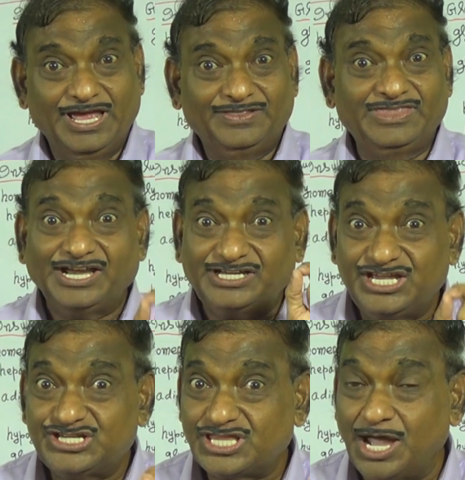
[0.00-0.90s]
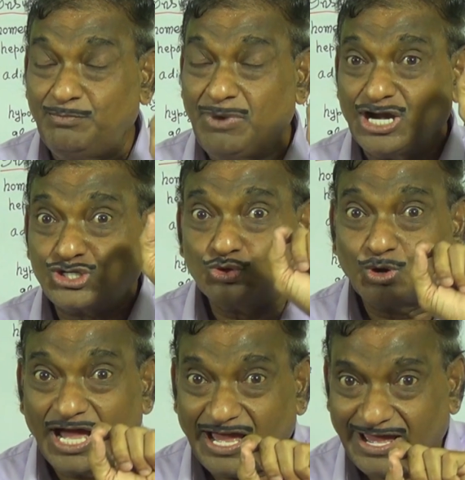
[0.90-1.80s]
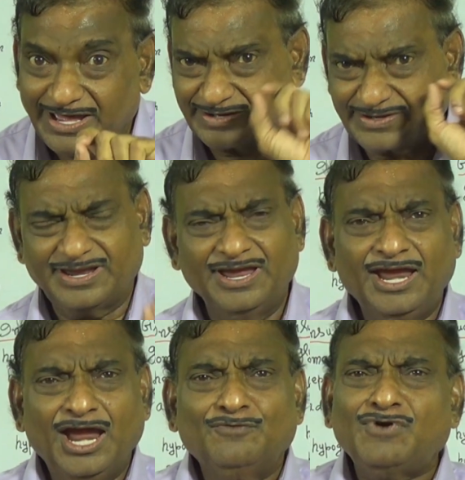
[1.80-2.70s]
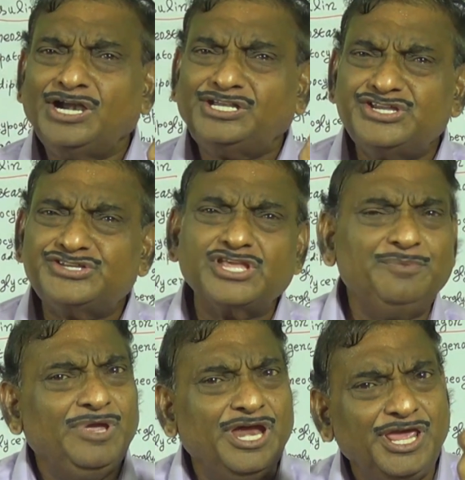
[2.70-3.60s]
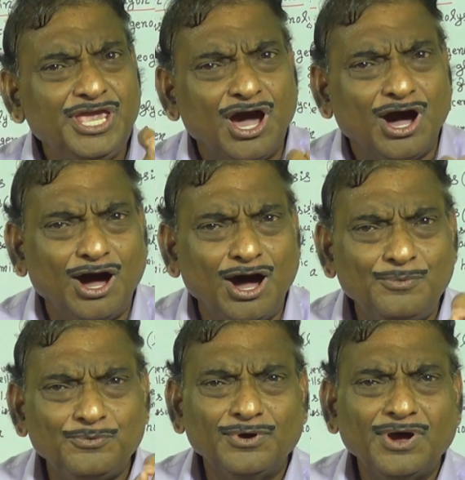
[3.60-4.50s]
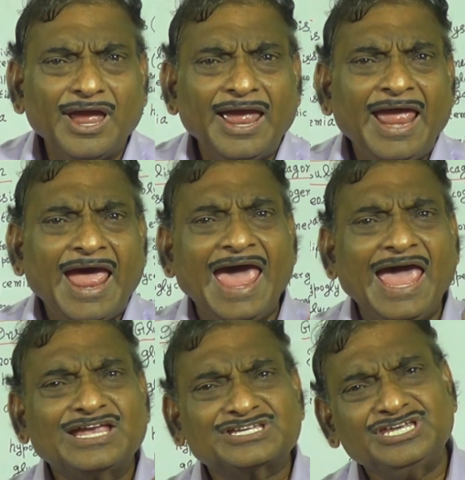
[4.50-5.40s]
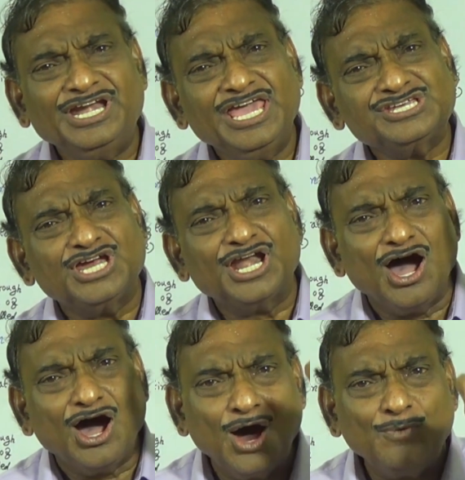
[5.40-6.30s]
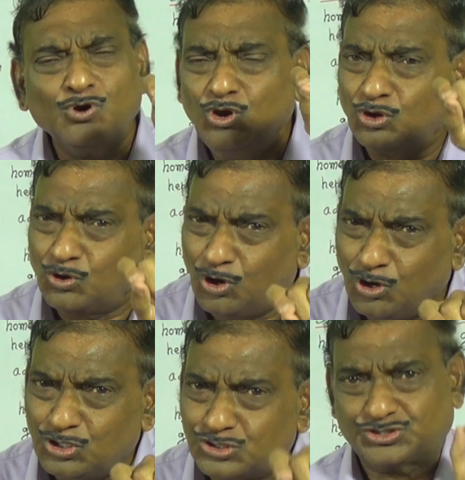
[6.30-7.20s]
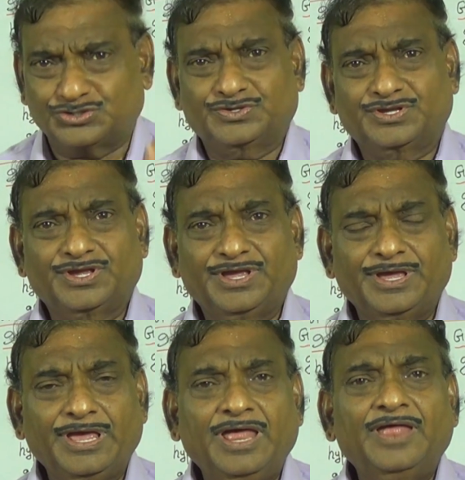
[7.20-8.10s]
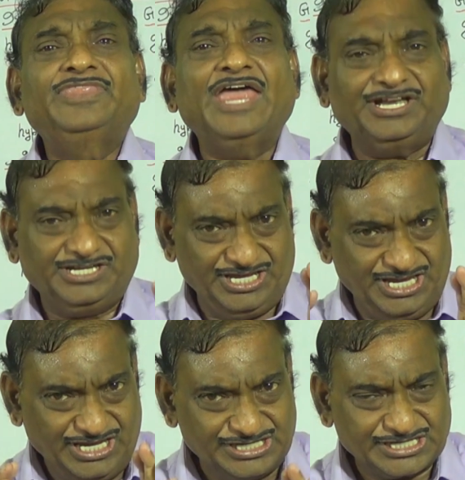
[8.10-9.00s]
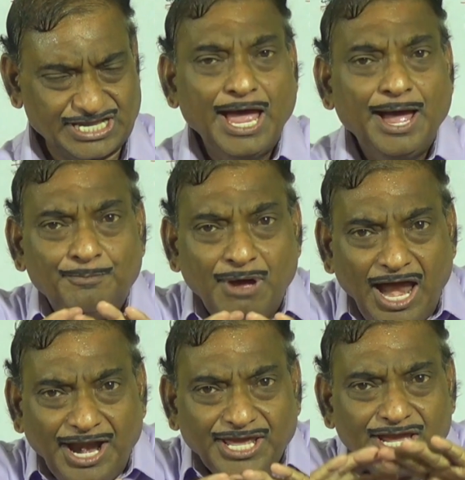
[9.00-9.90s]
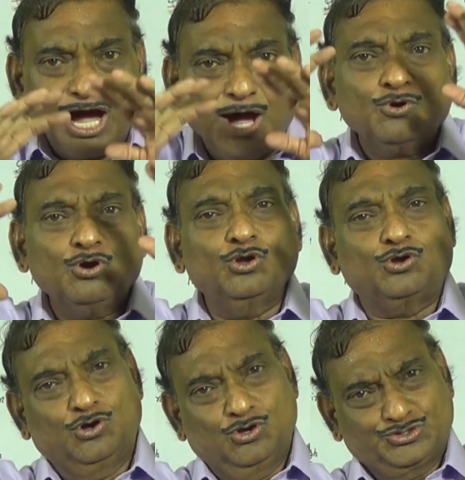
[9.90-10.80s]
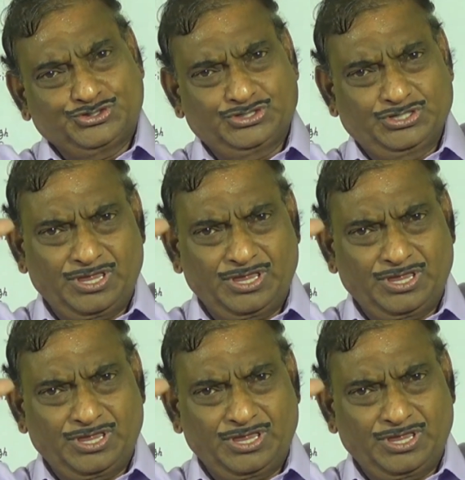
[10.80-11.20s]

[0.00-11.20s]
that is the blood sugar. What is the meaning of oxidation of glucose? That is burning of glucose.